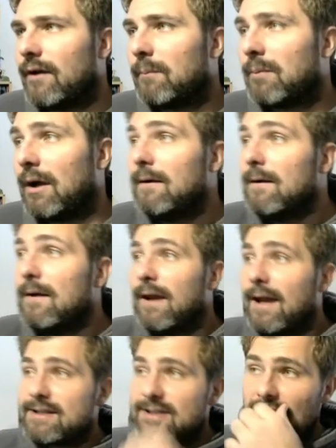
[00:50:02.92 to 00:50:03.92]
But
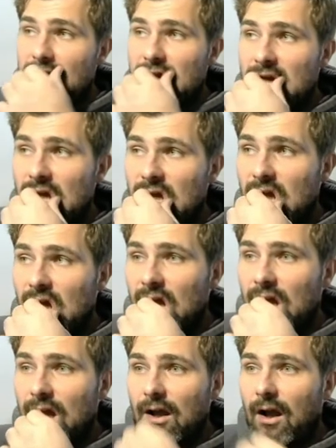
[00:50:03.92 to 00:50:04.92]
it's
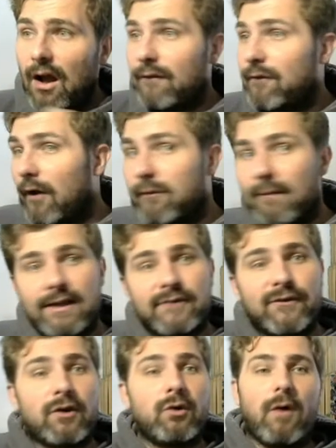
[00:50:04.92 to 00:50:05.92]
I've made this
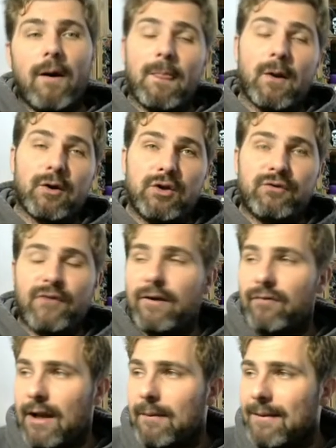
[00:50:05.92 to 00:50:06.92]
vocal. I'm not a huge fan of
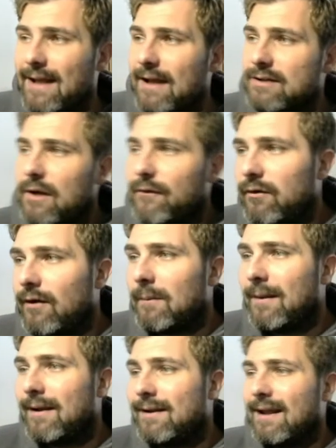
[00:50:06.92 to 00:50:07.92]
reanimate decks. I think
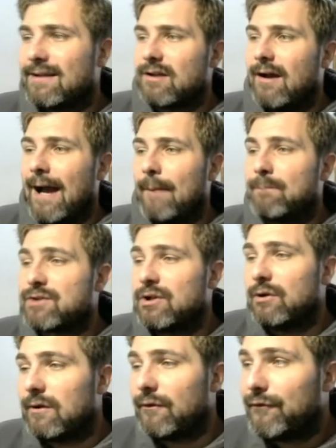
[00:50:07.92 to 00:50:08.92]
reanimate decks are
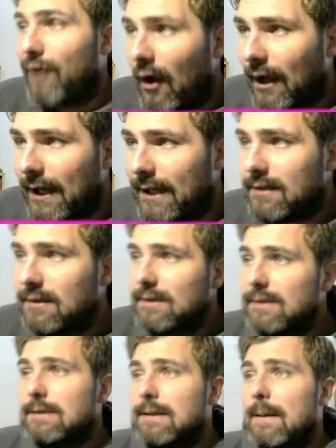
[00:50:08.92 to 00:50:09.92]
absolutely fine.
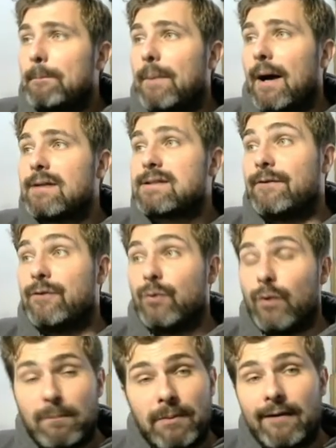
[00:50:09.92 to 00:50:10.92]
But if you want
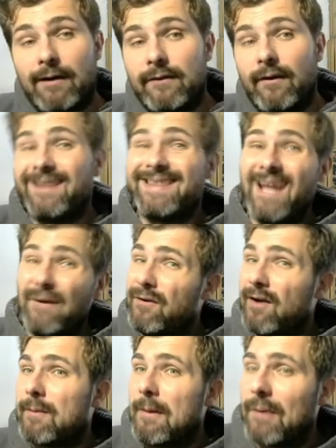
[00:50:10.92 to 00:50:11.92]
to play around with it, I definitely
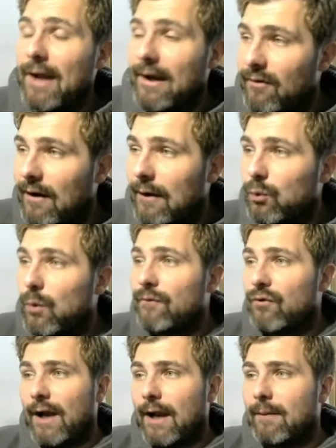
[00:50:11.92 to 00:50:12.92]
recommend playing around with
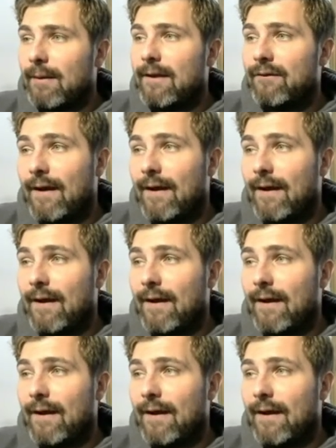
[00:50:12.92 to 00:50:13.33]
reanimate if you haven't